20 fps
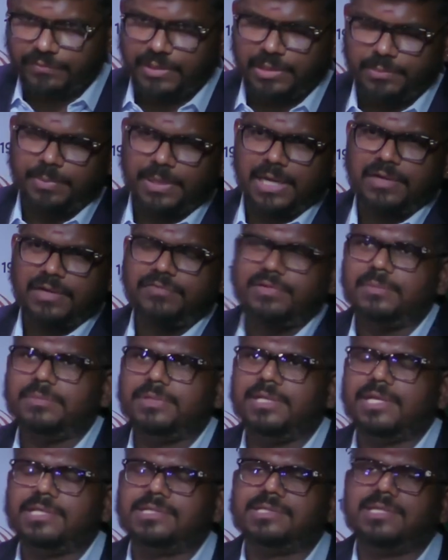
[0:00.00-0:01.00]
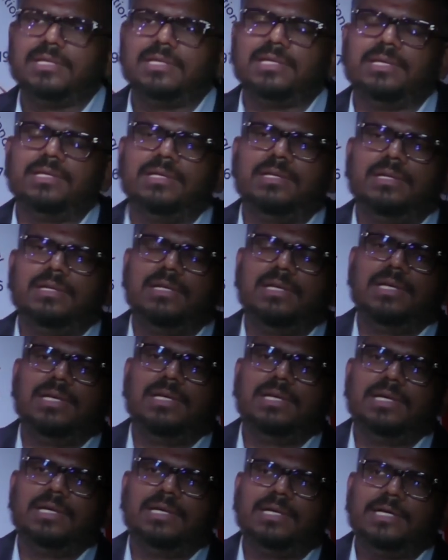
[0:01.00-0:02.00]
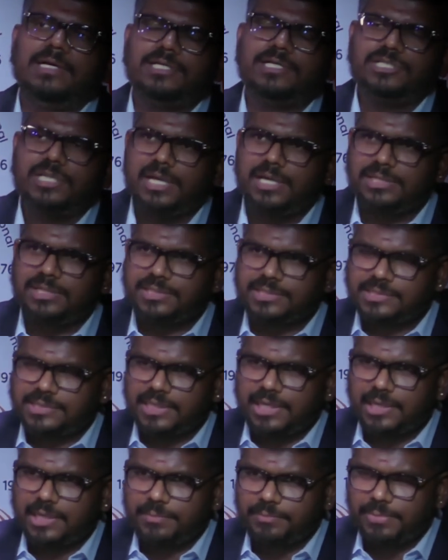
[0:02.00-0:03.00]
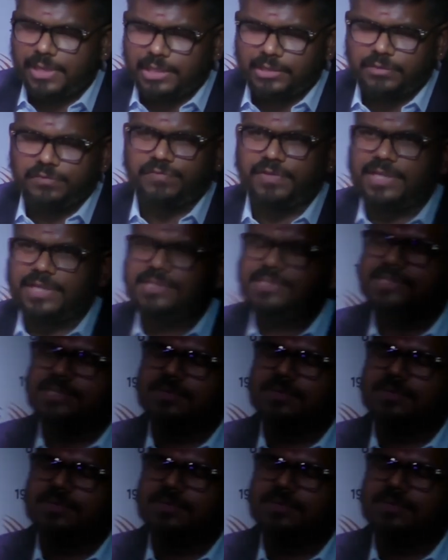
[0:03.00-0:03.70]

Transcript: apart from the external challenges that Bharat faced,